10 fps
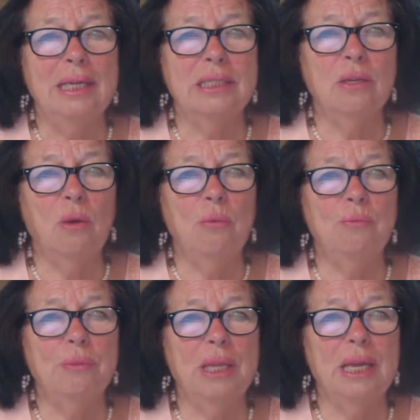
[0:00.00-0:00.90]
So,
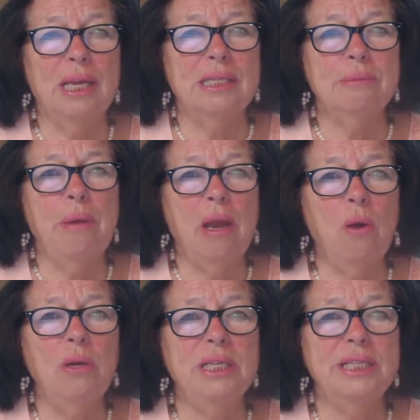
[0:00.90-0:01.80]
it's my
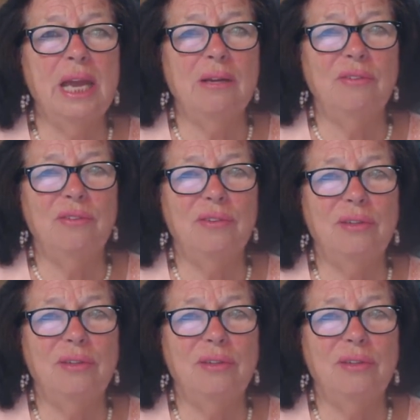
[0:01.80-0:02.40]
Holy Self,